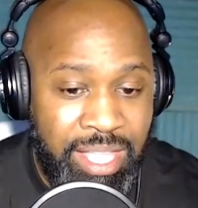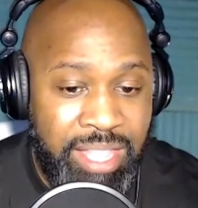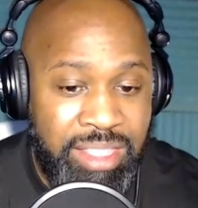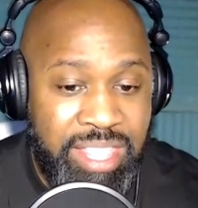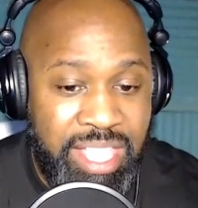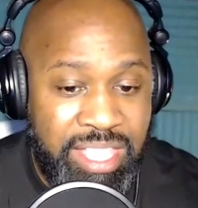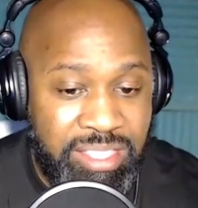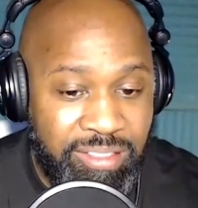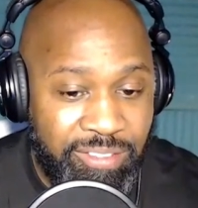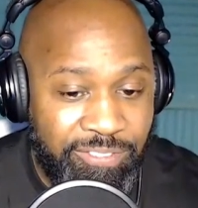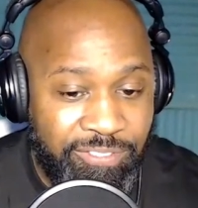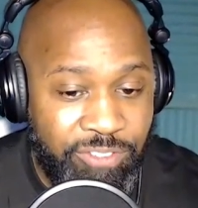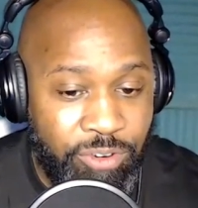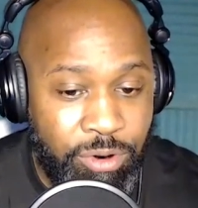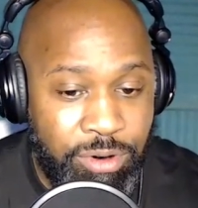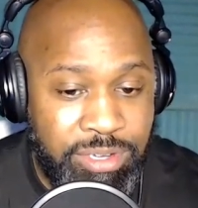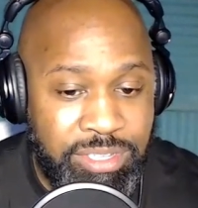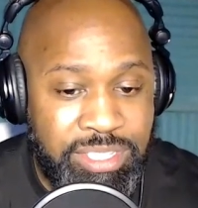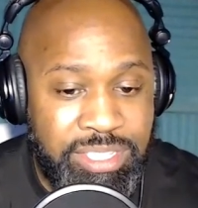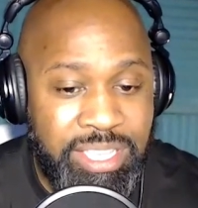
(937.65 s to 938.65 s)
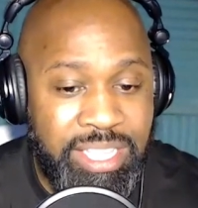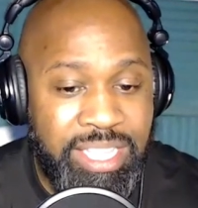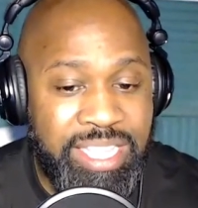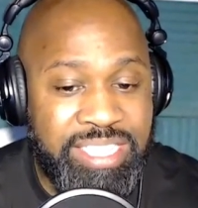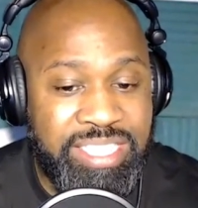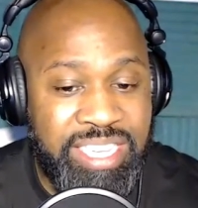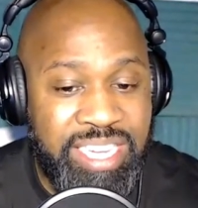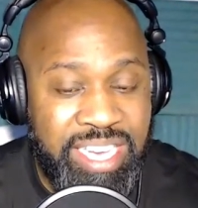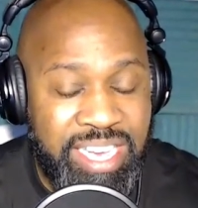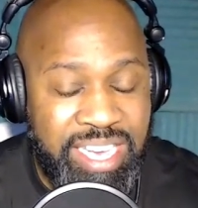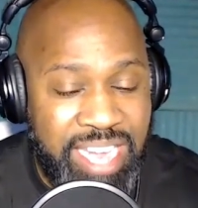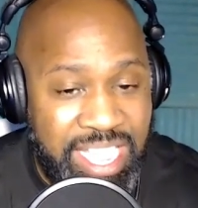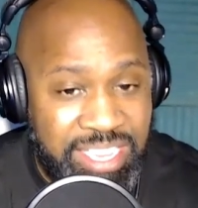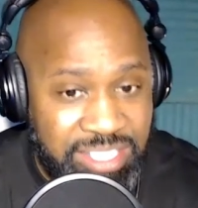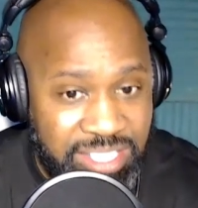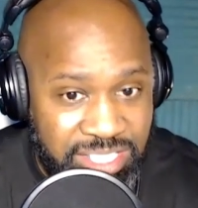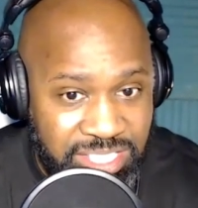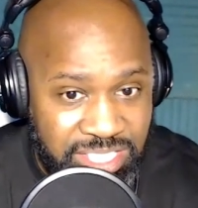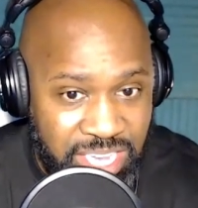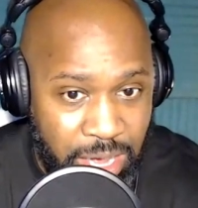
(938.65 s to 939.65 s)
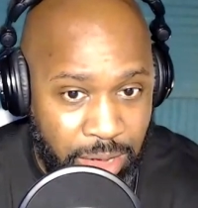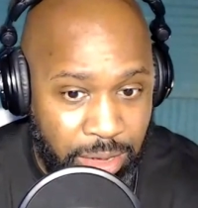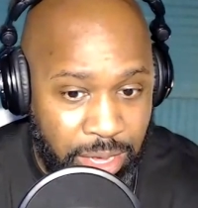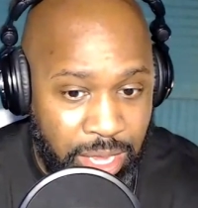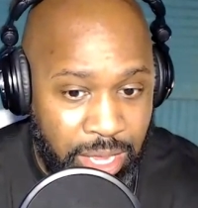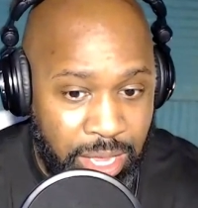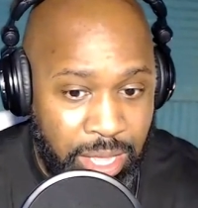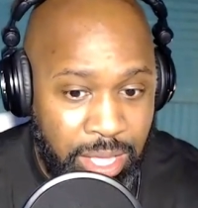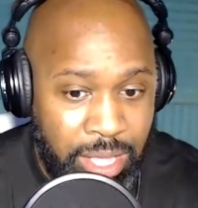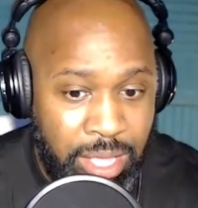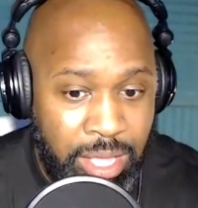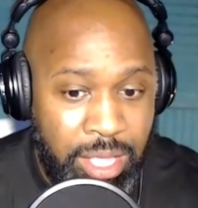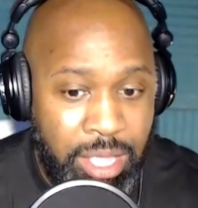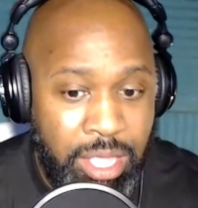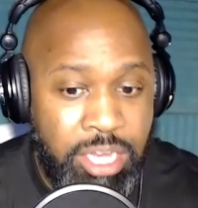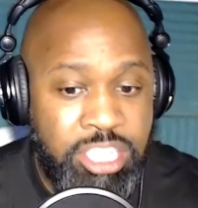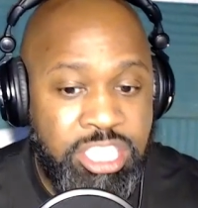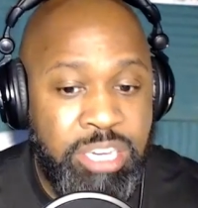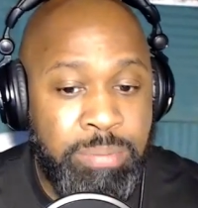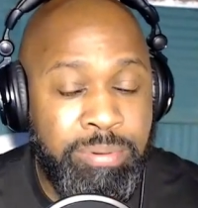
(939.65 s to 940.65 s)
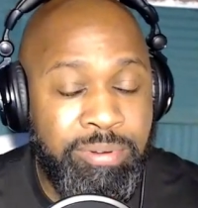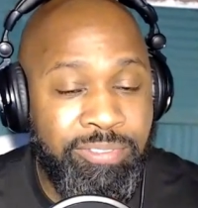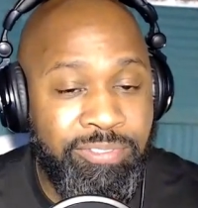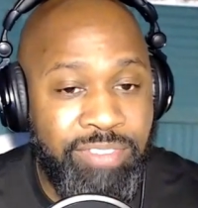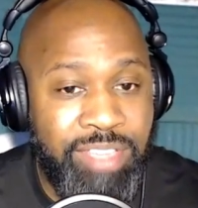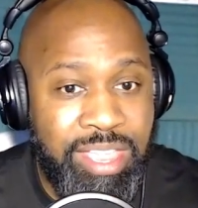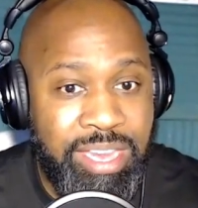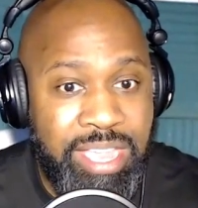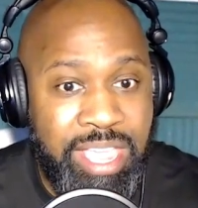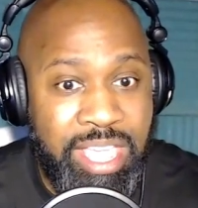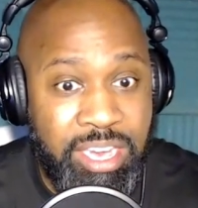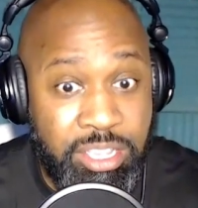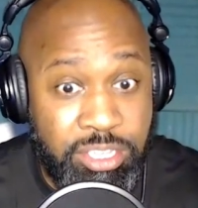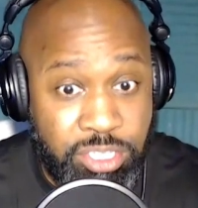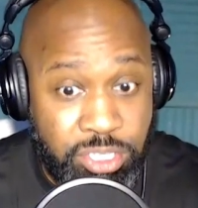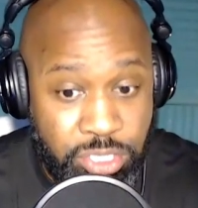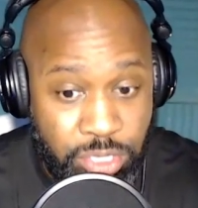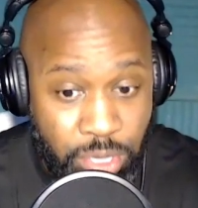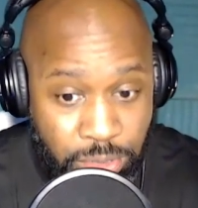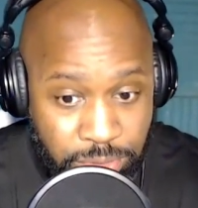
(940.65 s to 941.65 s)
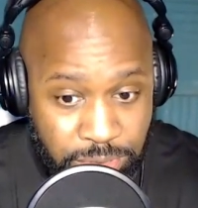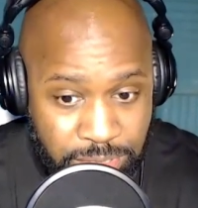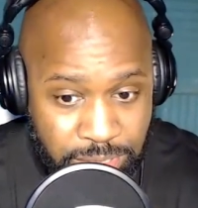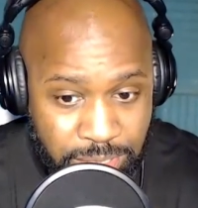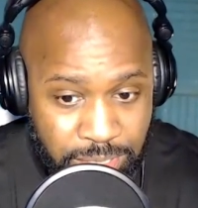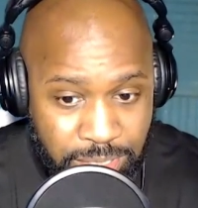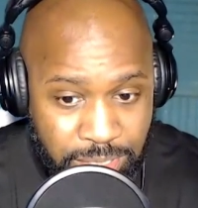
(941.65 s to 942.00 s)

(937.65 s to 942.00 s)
that the force is necessary to prevent an assault,